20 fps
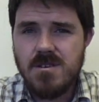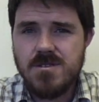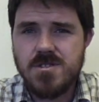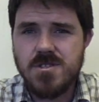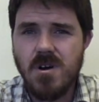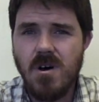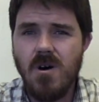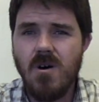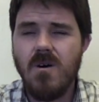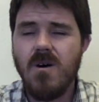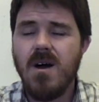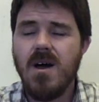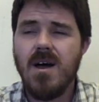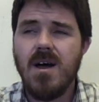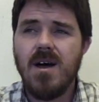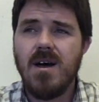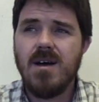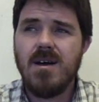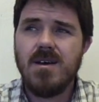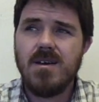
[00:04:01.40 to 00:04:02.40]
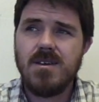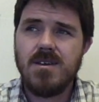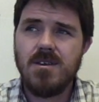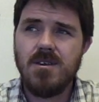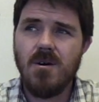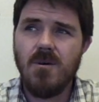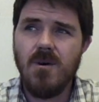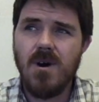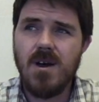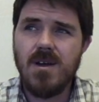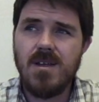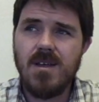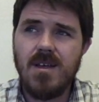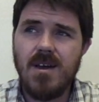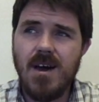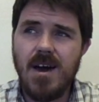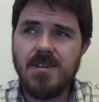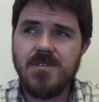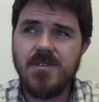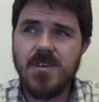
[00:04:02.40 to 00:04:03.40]
So, you know what?
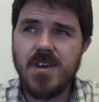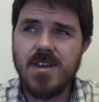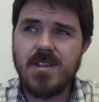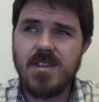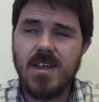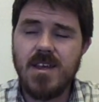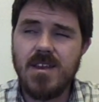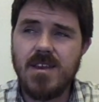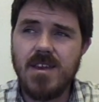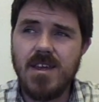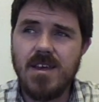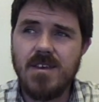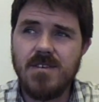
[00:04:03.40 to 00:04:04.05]
I think that